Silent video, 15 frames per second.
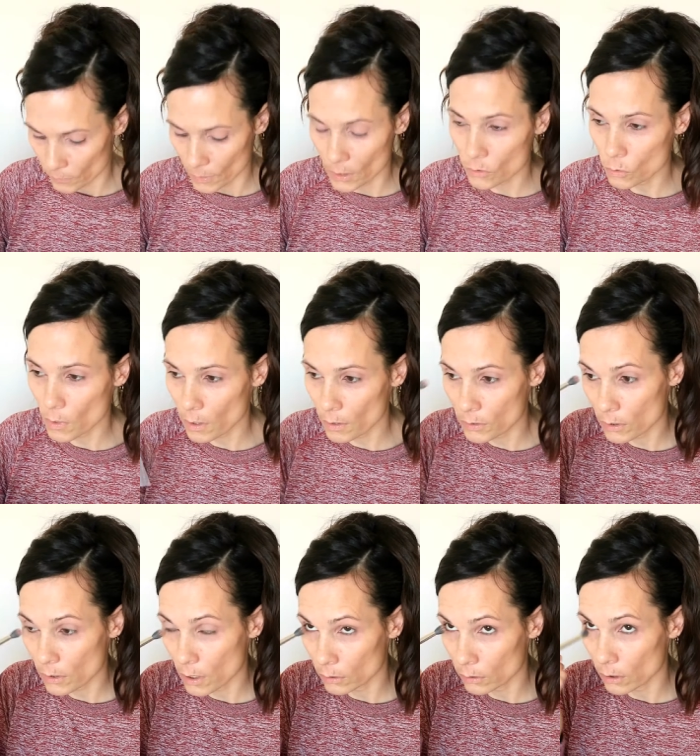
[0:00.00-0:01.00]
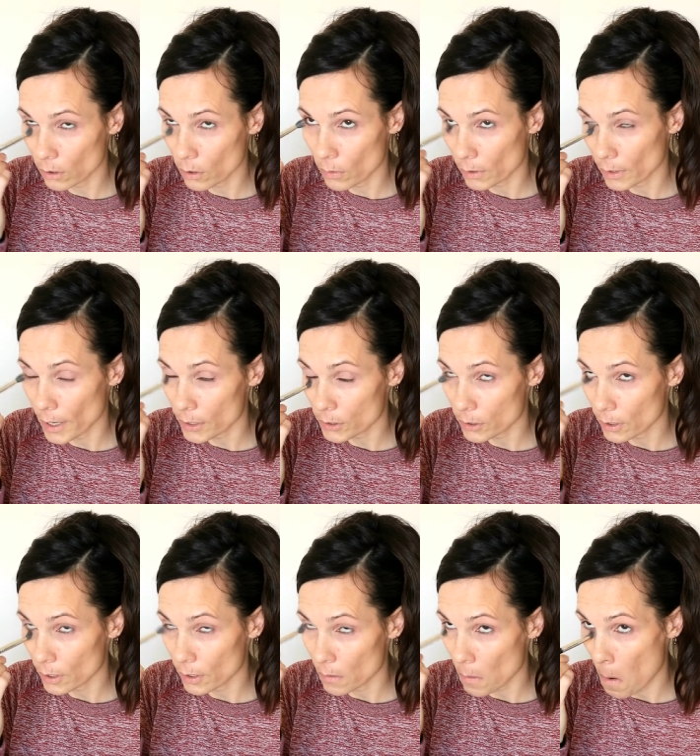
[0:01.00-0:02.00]
as well as along the lower lash
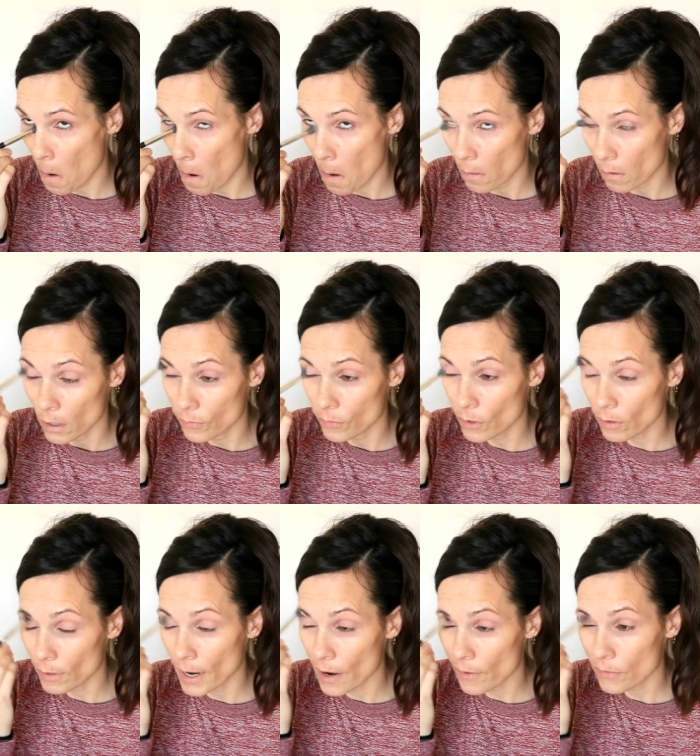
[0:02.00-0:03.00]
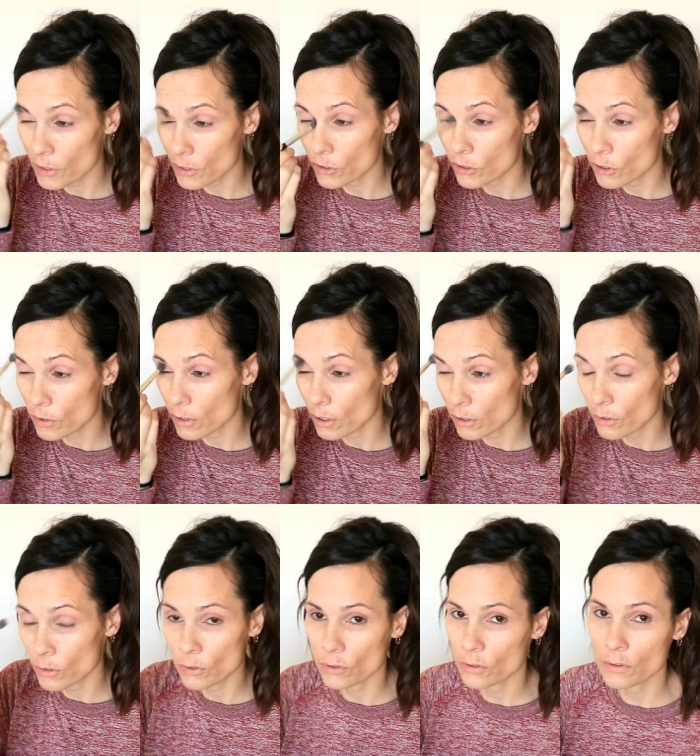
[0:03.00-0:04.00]
line. If you don't have this, you can
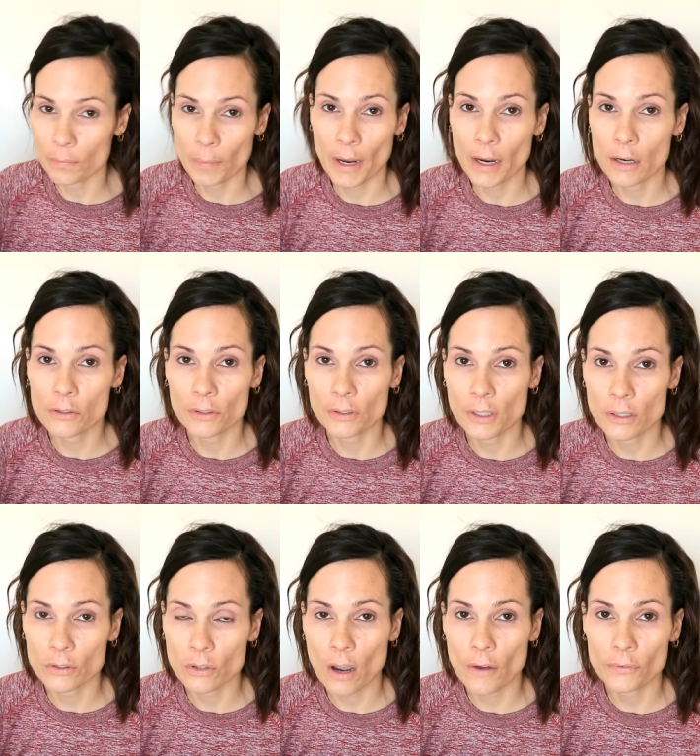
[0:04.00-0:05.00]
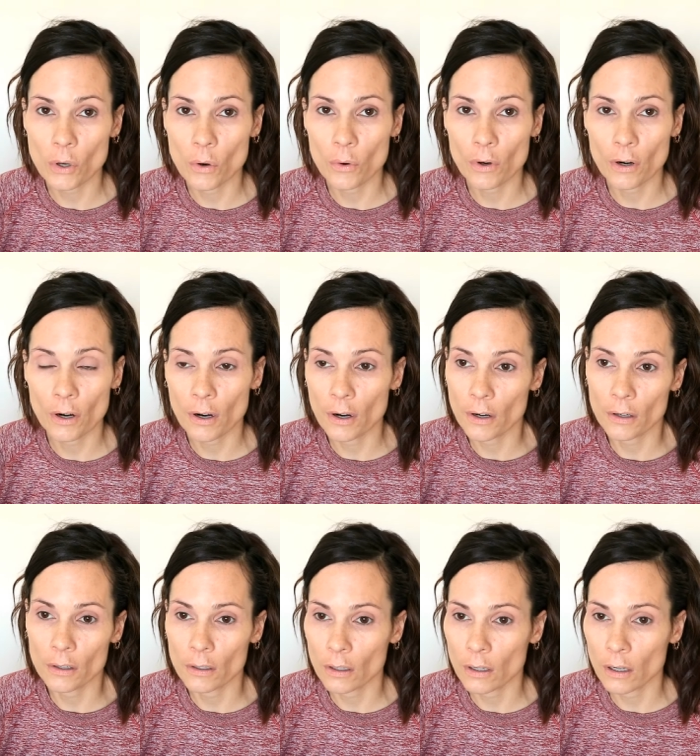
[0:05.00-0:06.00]
use Painterly Soft
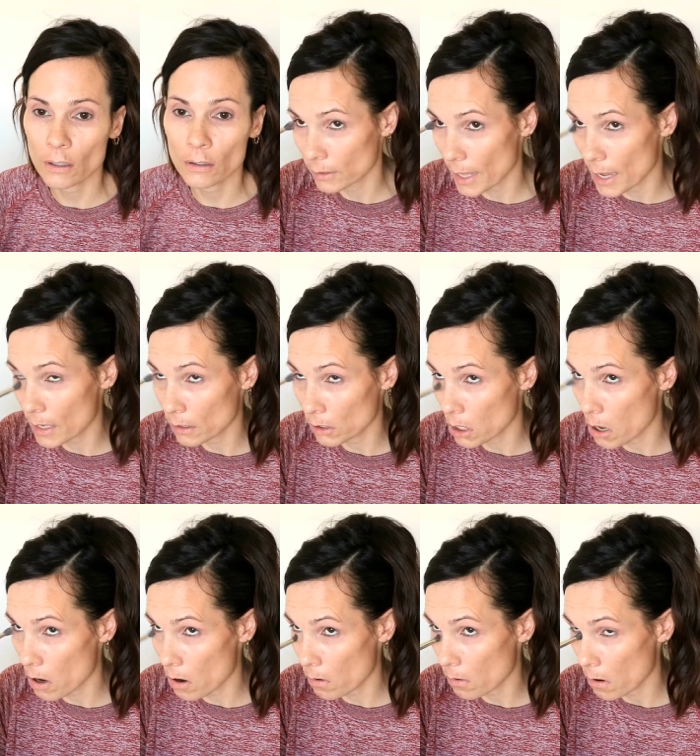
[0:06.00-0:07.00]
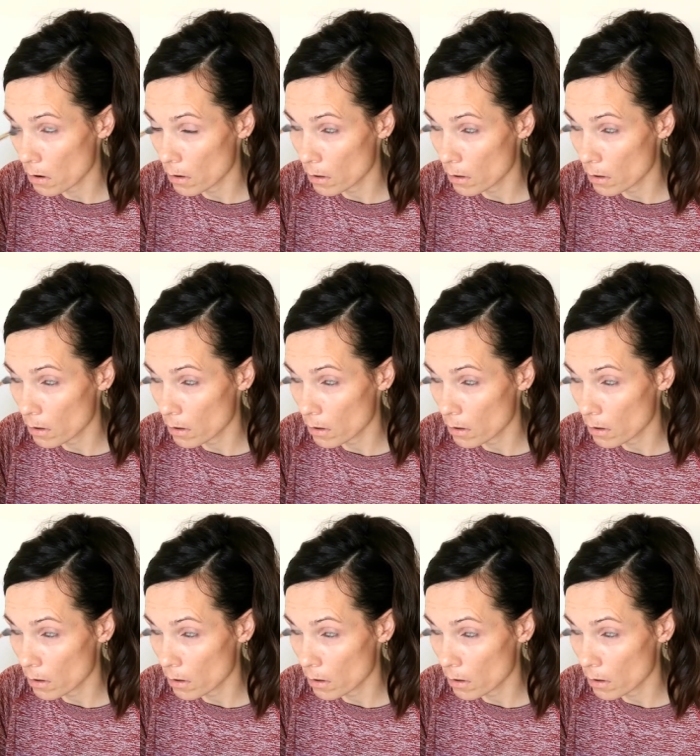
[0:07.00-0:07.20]
Ochre uh, Laying Low.